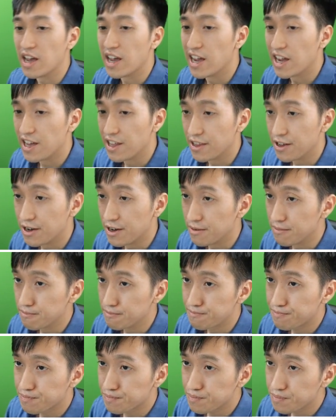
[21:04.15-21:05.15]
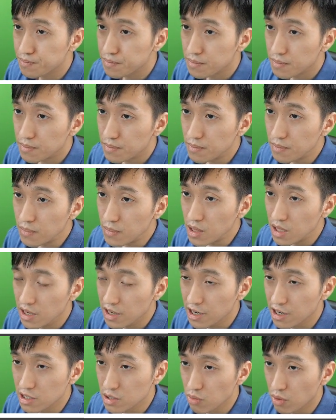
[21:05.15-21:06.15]
And
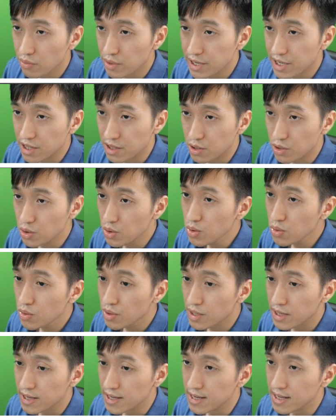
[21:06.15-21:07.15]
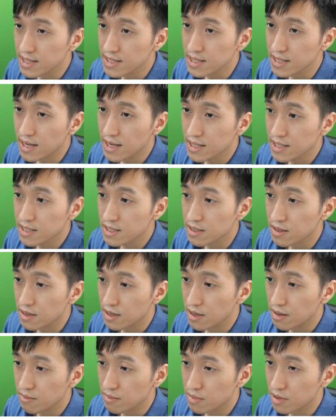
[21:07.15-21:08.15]
here's what we can do is that,
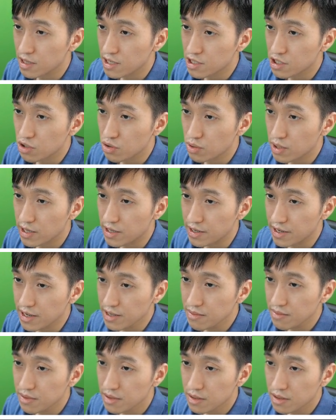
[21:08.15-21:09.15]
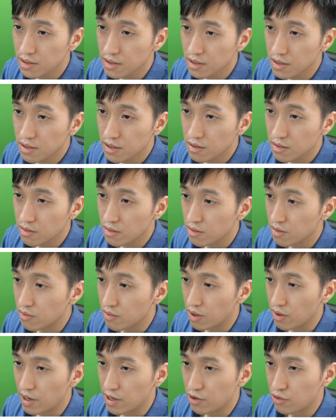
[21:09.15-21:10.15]
let's do that again.
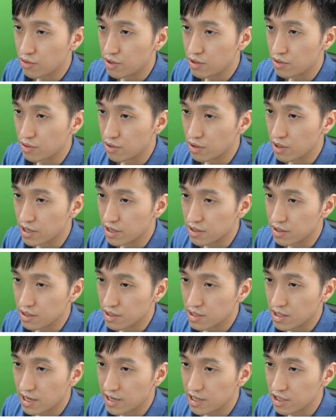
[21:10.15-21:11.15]
Well, I don't need to click this.